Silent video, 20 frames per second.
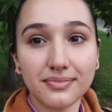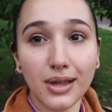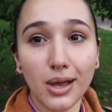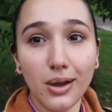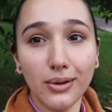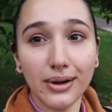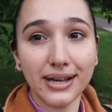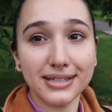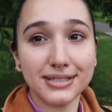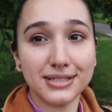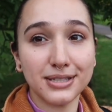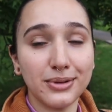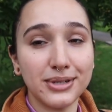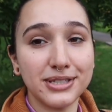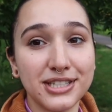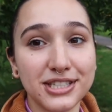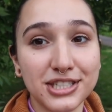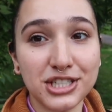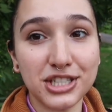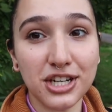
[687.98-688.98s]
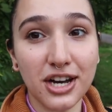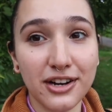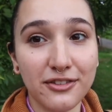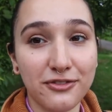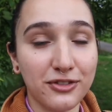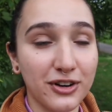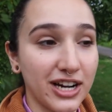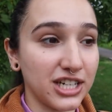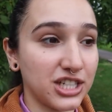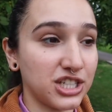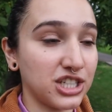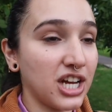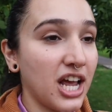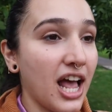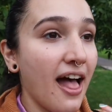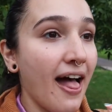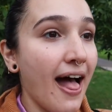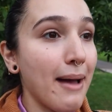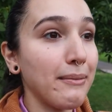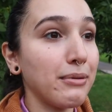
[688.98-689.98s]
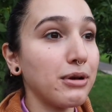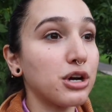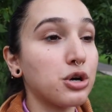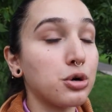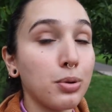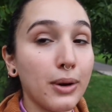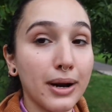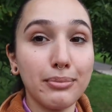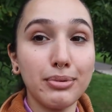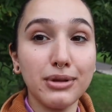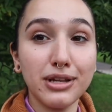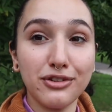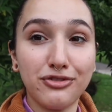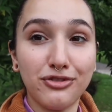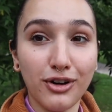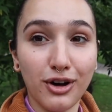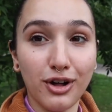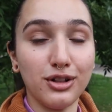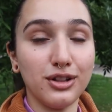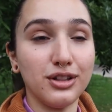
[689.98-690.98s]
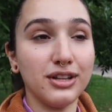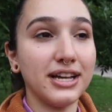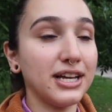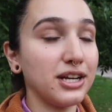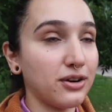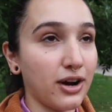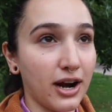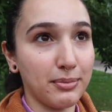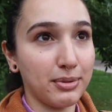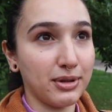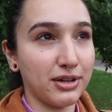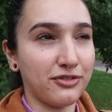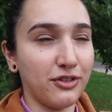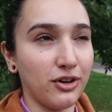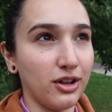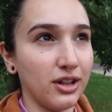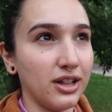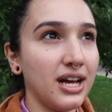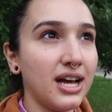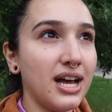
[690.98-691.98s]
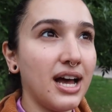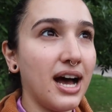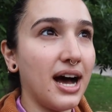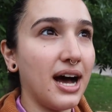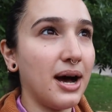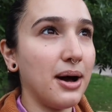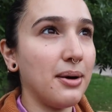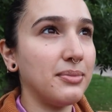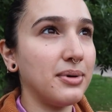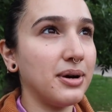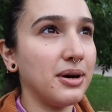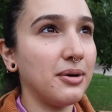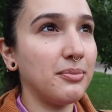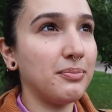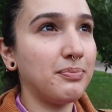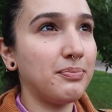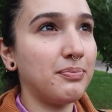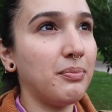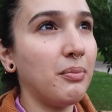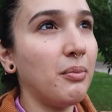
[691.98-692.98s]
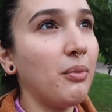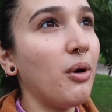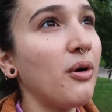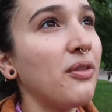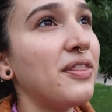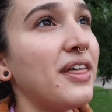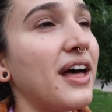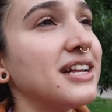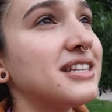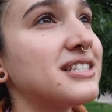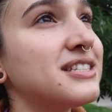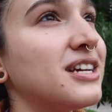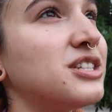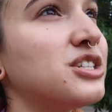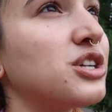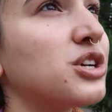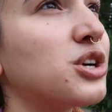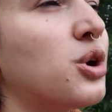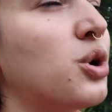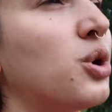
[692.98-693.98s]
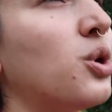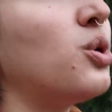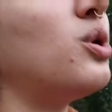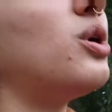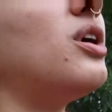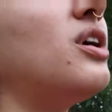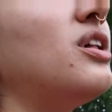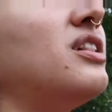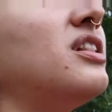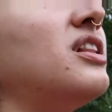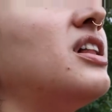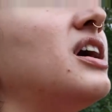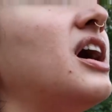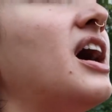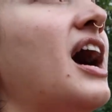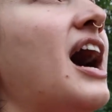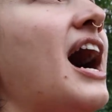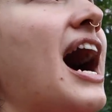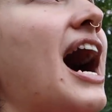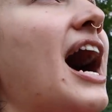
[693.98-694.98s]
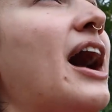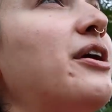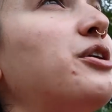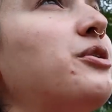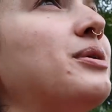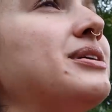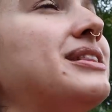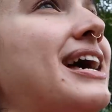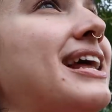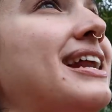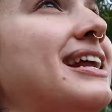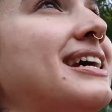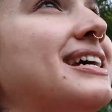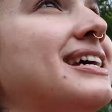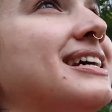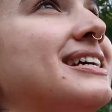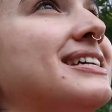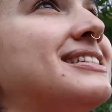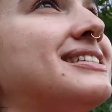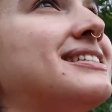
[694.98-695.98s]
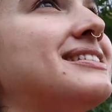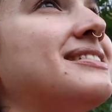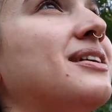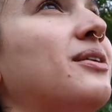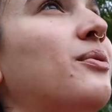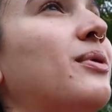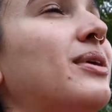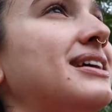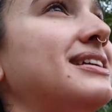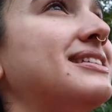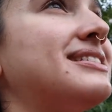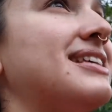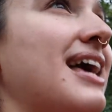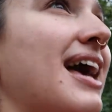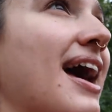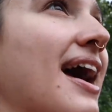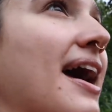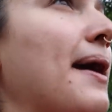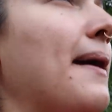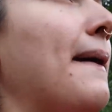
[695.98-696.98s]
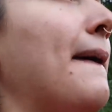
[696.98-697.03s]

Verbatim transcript: Okay, so we just shot it fresh. I'm incredibly full, incredibly full. Um, that's such a cool, I don't know what that is. What is that?